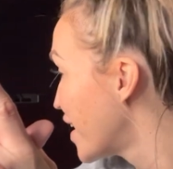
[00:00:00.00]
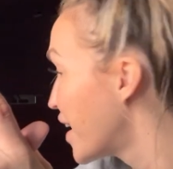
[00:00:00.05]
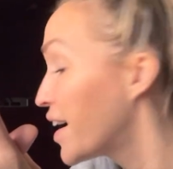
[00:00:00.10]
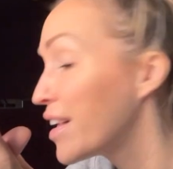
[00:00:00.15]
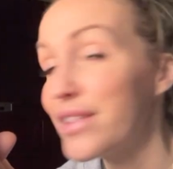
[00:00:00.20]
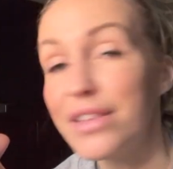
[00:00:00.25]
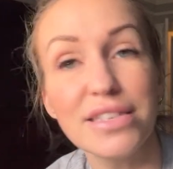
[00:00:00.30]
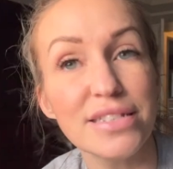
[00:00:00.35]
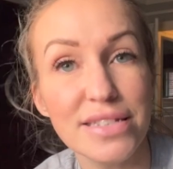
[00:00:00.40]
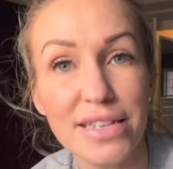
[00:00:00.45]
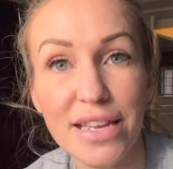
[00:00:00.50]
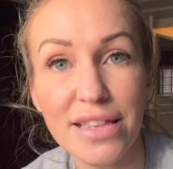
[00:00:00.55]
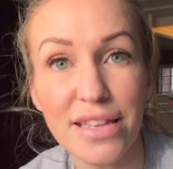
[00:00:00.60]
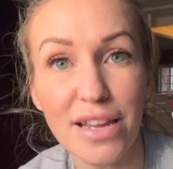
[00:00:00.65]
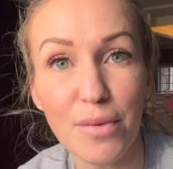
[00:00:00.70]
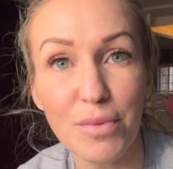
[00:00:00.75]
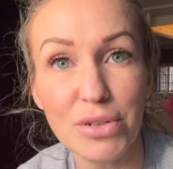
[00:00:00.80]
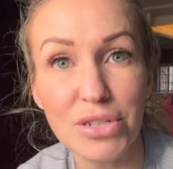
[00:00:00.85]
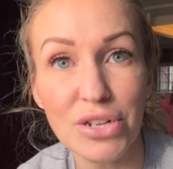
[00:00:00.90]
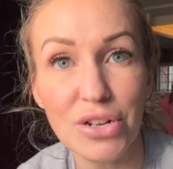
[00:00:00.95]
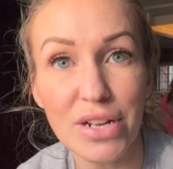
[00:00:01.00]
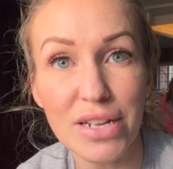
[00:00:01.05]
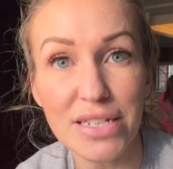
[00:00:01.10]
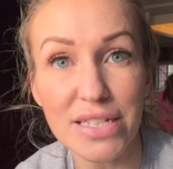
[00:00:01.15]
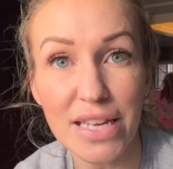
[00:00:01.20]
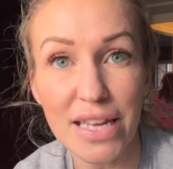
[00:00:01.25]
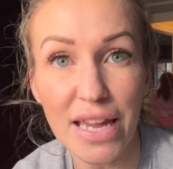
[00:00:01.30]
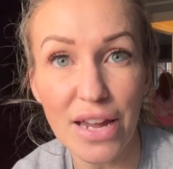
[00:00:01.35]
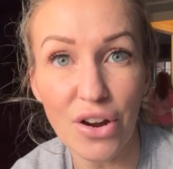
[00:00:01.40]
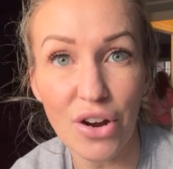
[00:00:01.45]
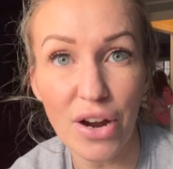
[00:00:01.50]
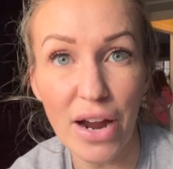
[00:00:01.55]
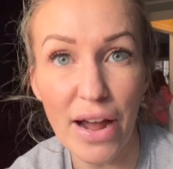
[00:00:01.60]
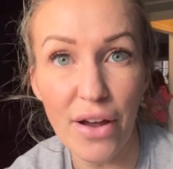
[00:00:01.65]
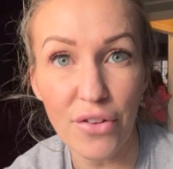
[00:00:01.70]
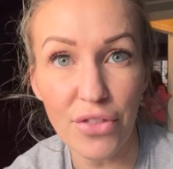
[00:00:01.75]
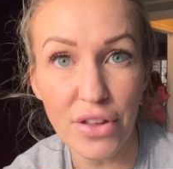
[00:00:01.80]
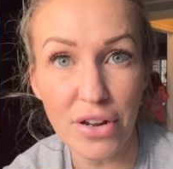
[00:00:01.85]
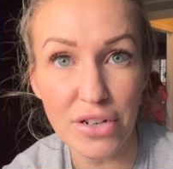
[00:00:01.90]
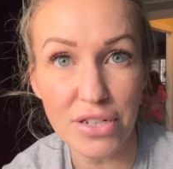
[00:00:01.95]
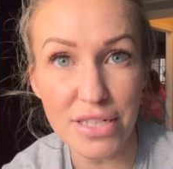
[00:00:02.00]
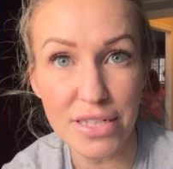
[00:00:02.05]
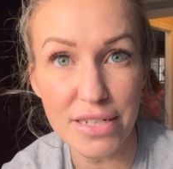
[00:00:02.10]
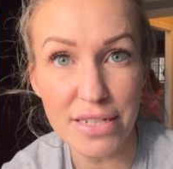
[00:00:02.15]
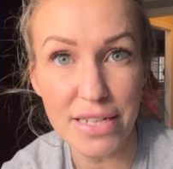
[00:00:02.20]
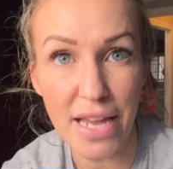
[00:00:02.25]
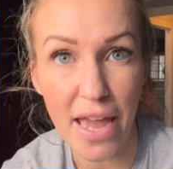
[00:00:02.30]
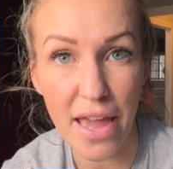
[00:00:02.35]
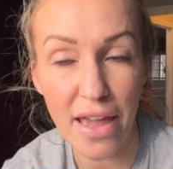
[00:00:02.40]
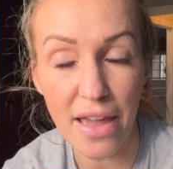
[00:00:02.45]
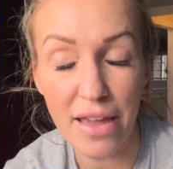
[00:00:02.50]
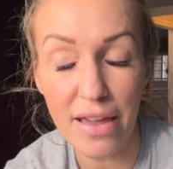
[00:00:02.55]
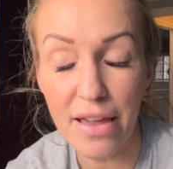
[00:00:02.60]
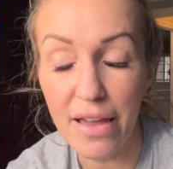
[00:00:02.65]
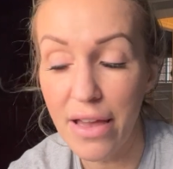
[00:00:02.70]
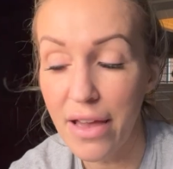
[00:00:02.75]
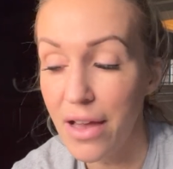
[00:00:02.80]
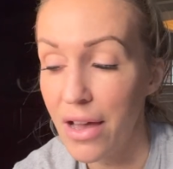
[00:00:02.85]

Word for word: at least take the opportunity to get her out there today.